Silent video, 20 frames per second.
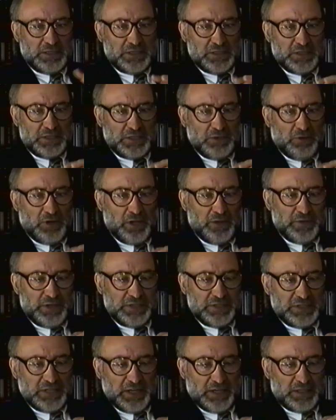So all
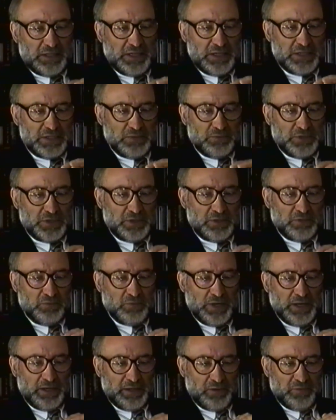these techniques were
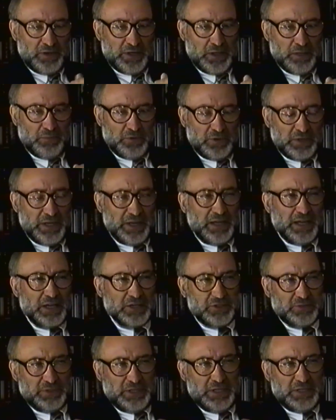readily available and
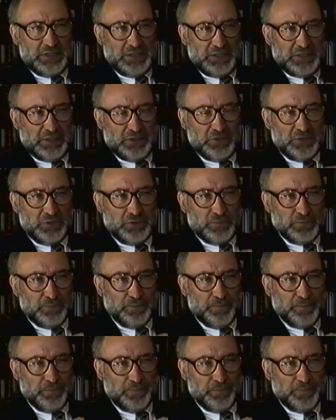actually easy to do.